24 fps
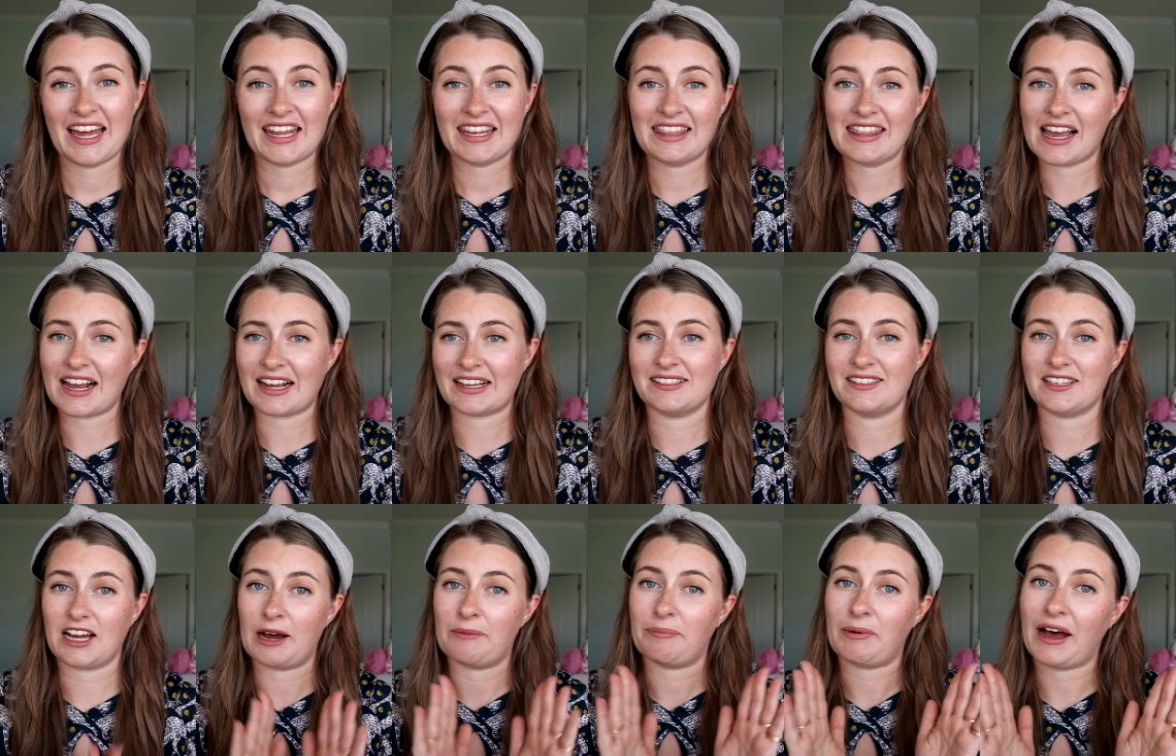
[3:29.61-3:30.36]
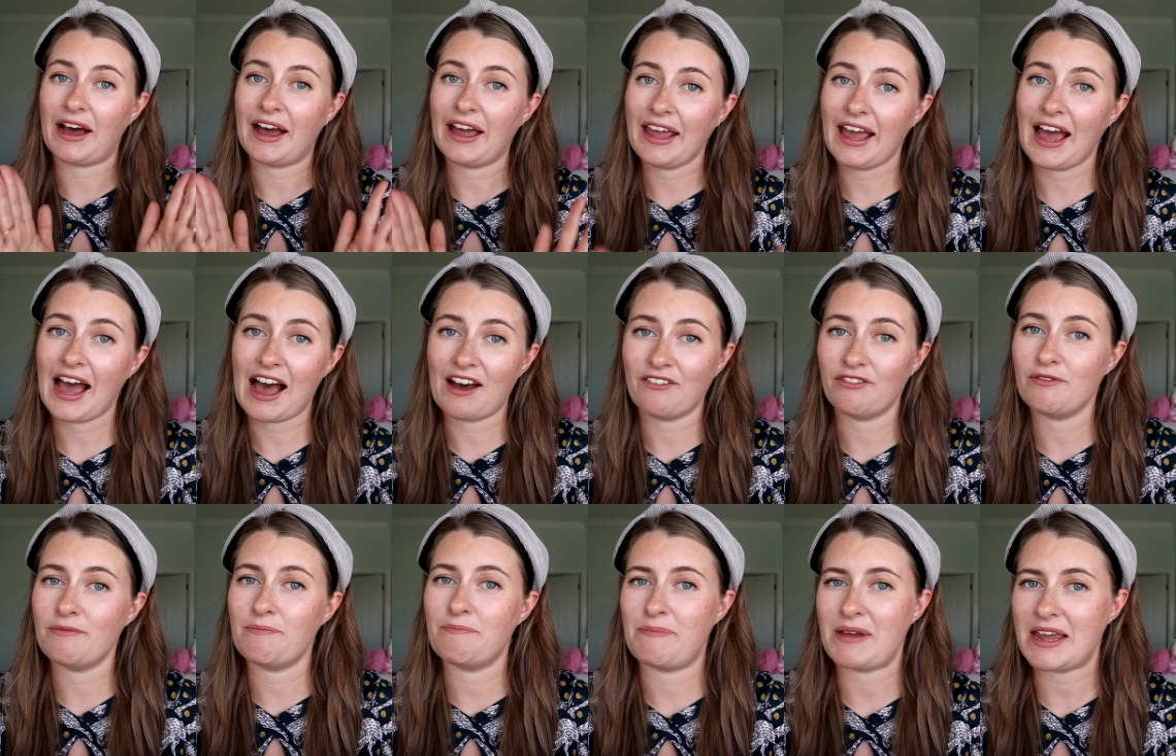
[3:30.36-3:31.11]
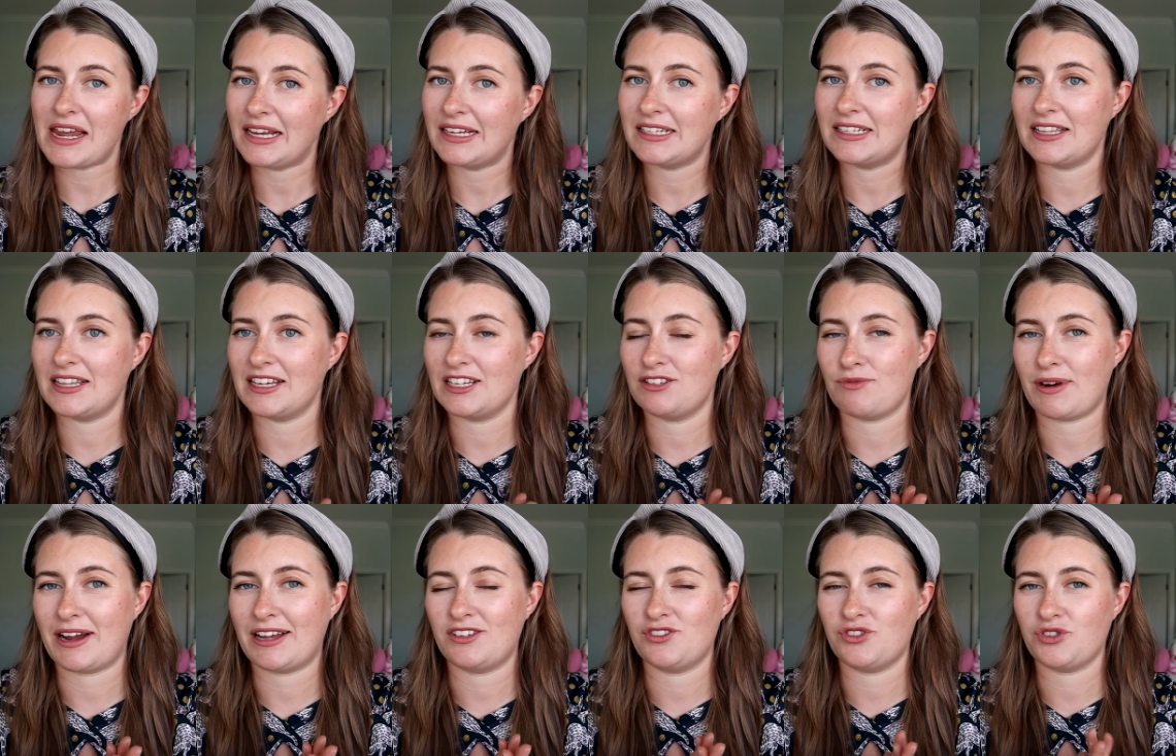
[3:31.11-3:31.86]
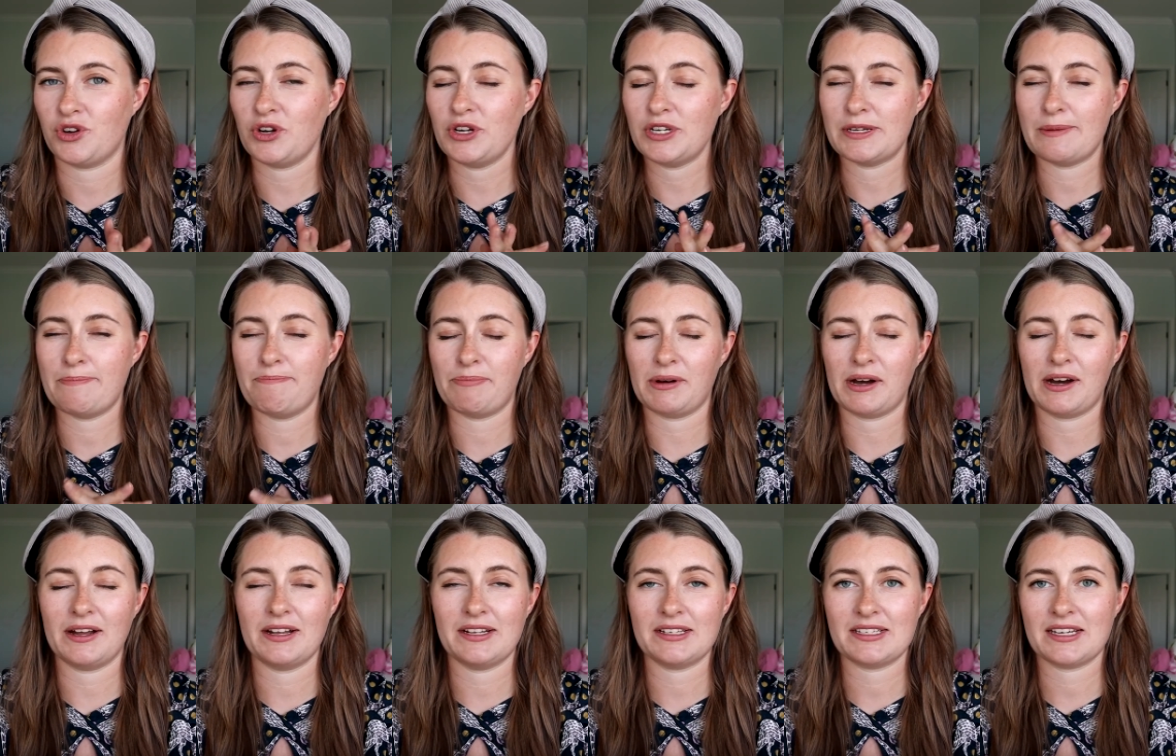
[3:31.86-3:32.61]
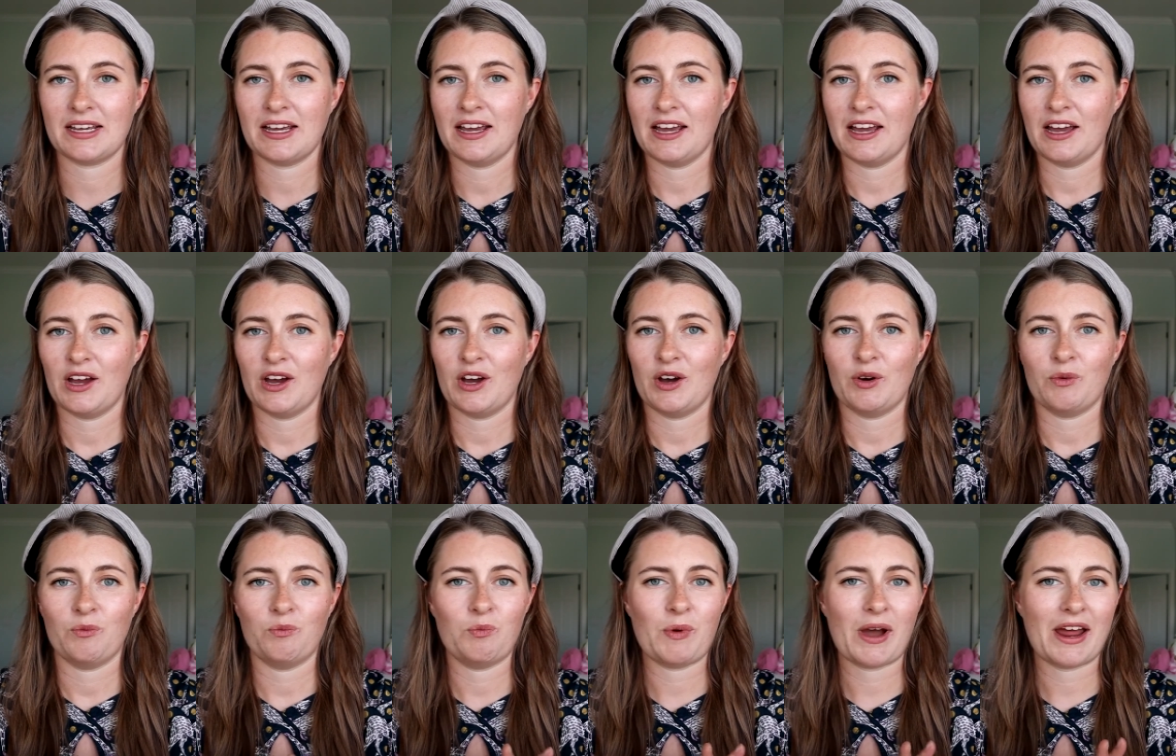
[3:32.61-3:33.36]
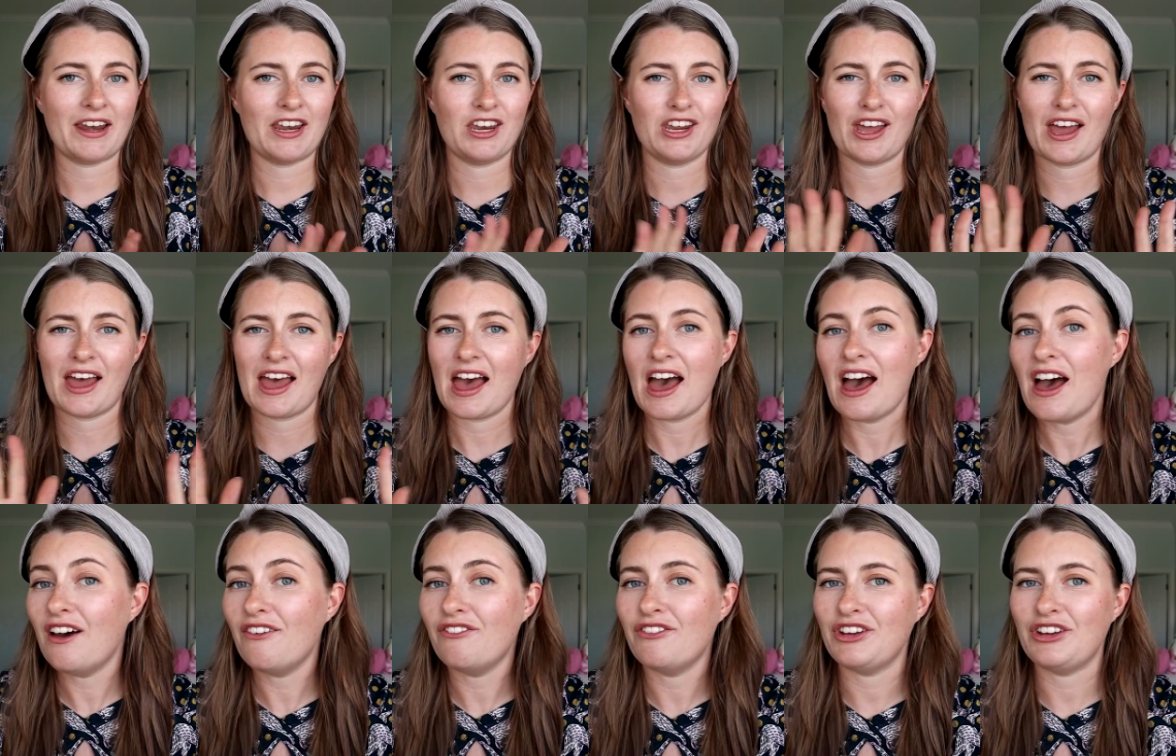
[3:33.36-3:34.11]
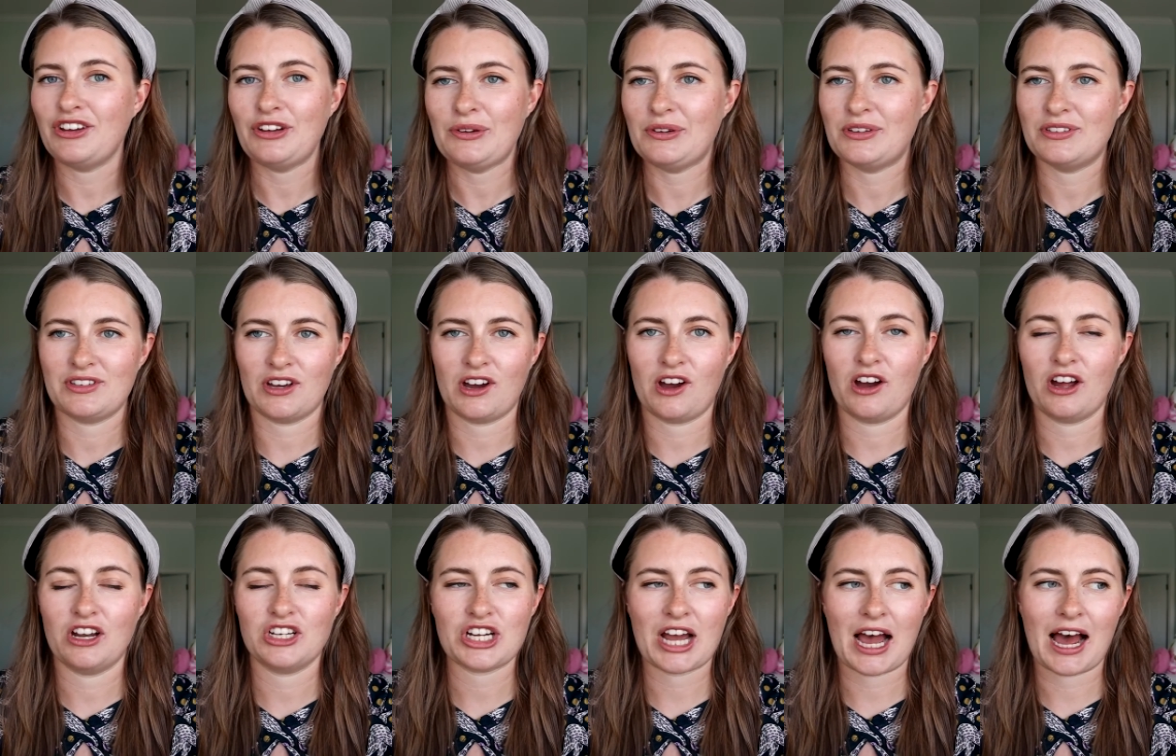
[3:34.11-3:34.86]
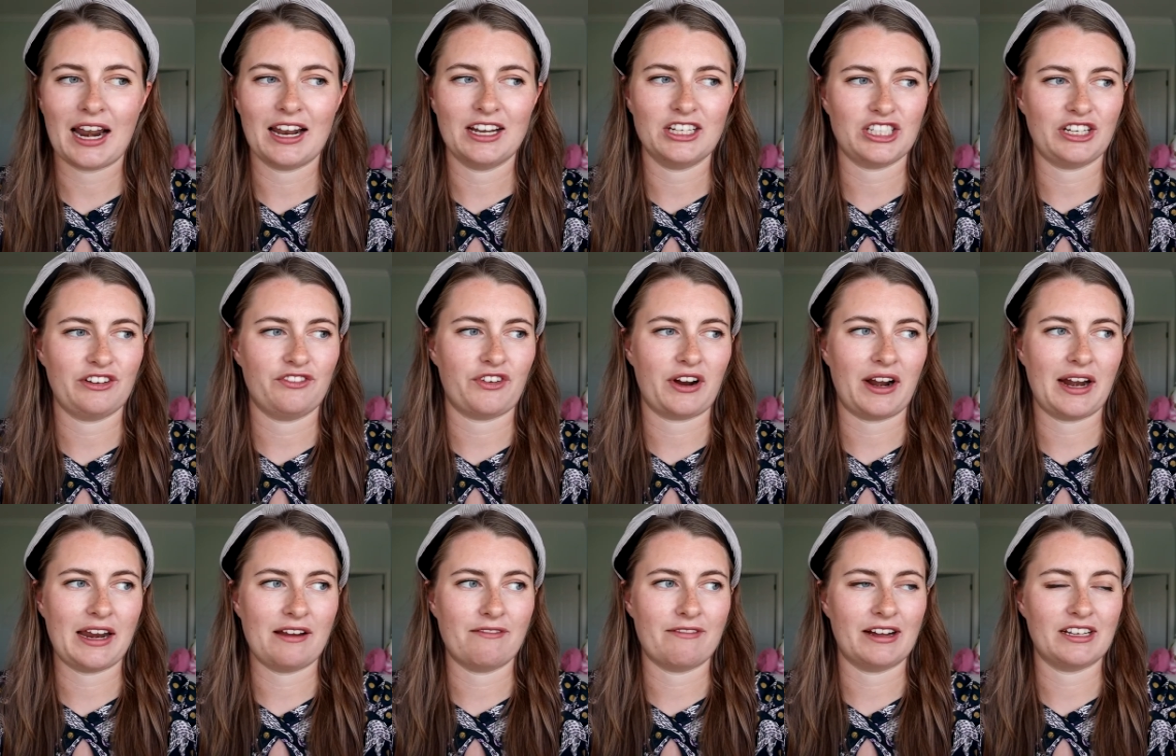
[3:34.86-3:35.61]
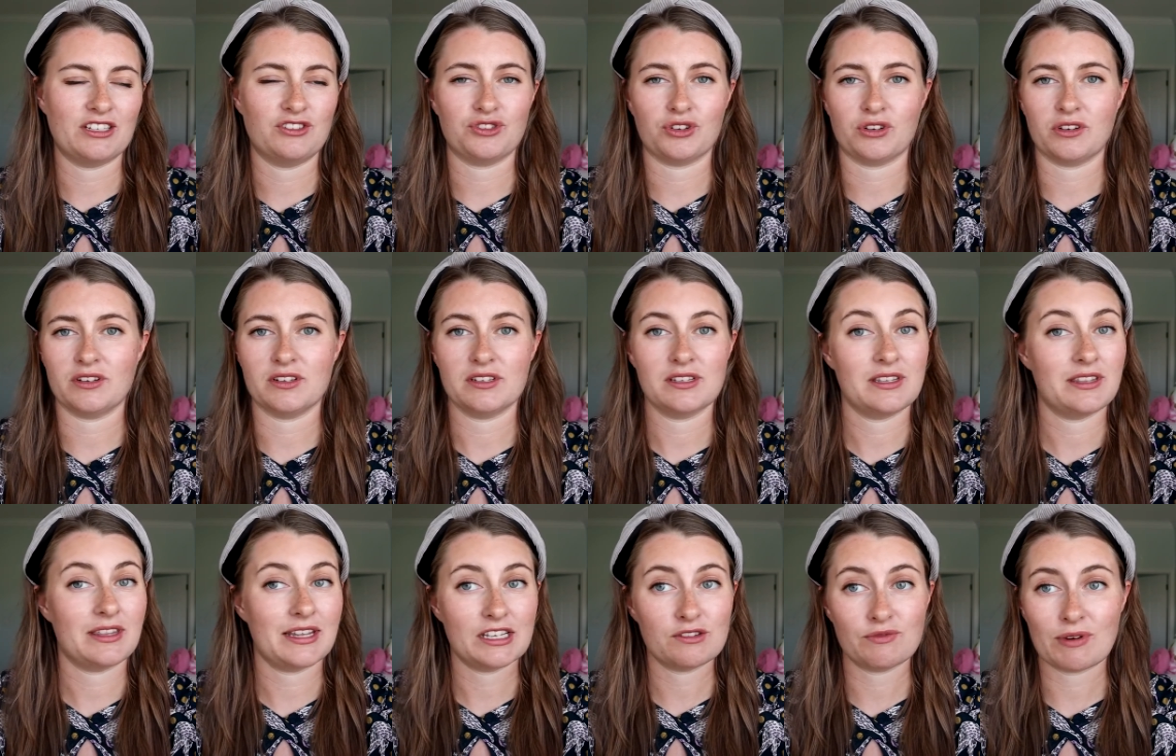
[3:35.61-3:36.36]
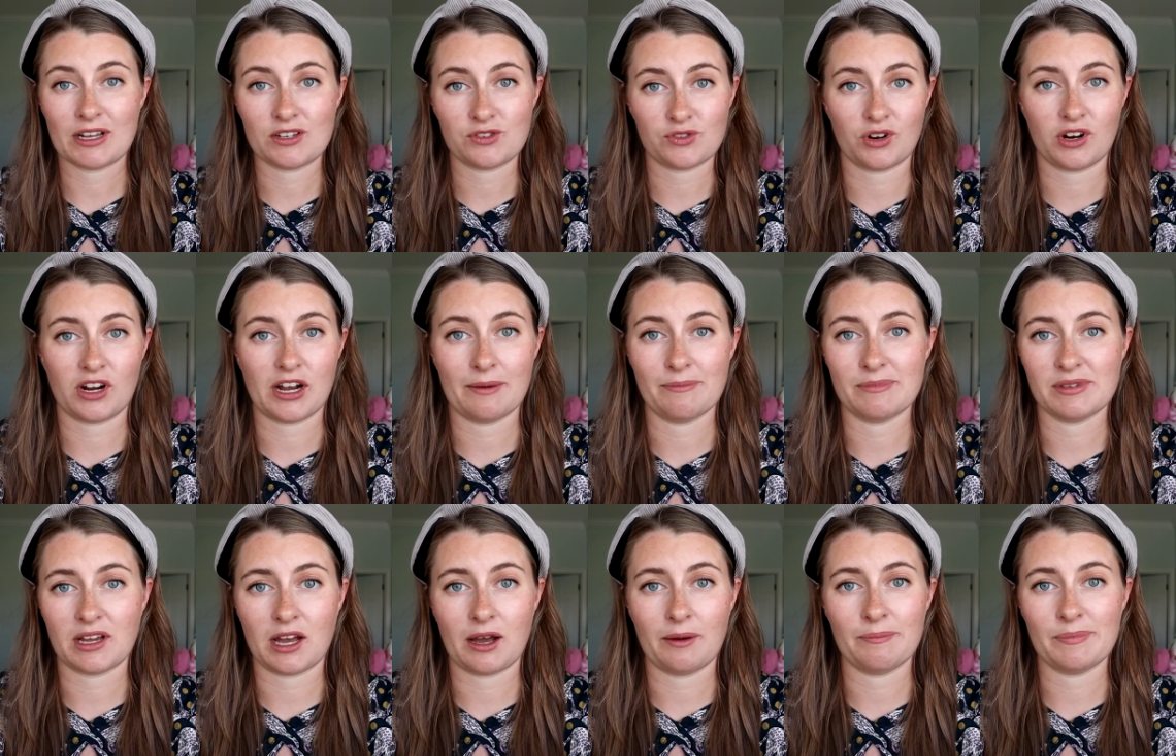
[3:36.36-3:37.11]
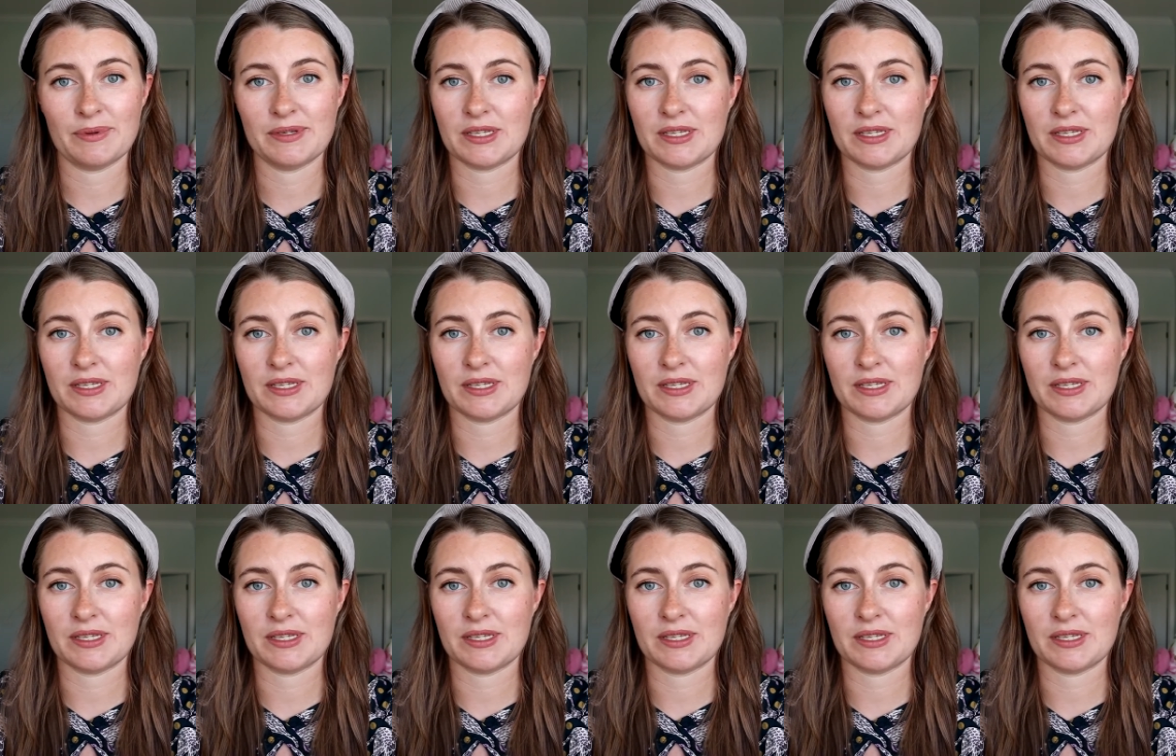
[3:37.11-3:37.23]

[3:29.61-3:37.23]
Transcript: Next up, I haven't been to this restaurant, but whenever you search allergy friendly restaurants, this restaurant comes up.